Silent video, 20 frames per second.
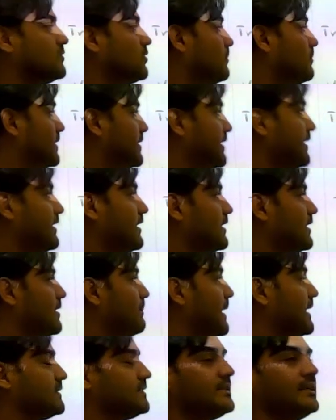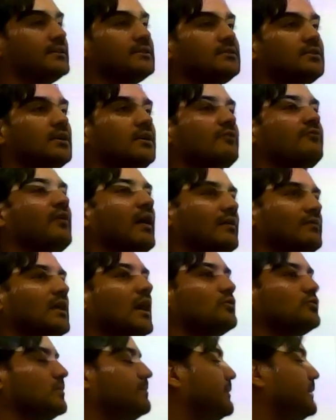So material capacity is
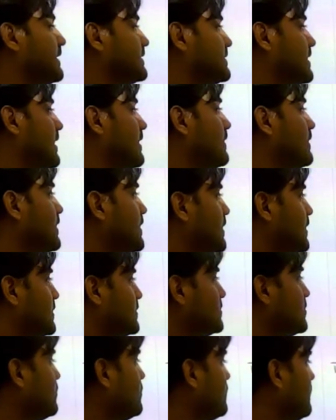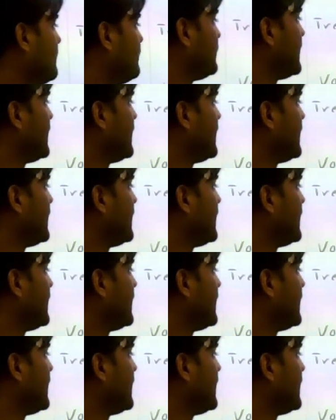35,000 psi. So